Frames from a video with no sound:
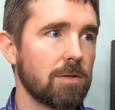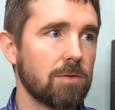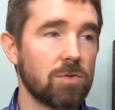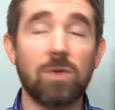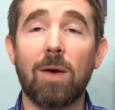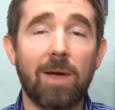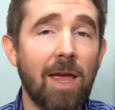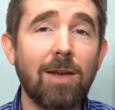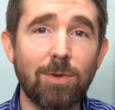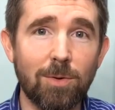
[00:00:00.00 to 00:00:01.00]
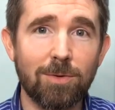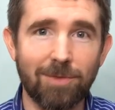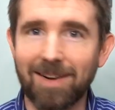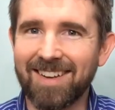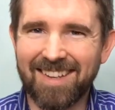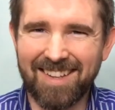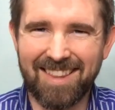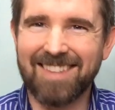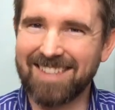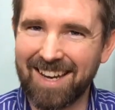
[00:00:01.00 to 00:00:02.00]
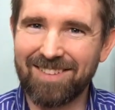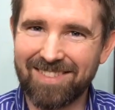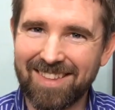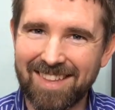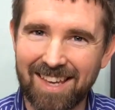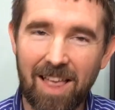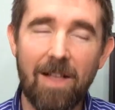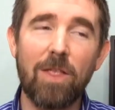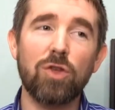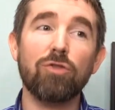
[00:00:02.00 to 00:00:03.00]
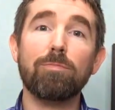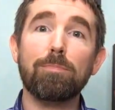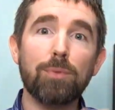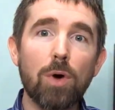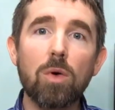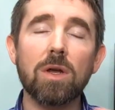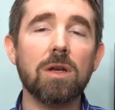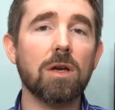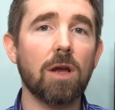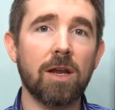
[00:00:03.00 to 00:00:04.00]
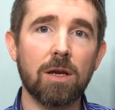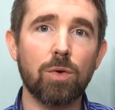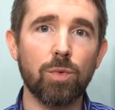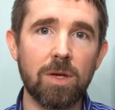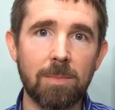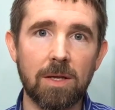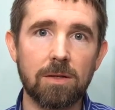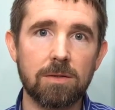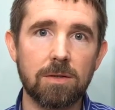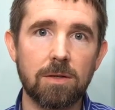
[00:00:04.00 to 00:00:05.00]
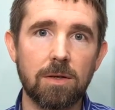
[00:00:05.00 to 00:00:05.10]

So now I hate you, right? This is kind of the thing. You've broken an agreement.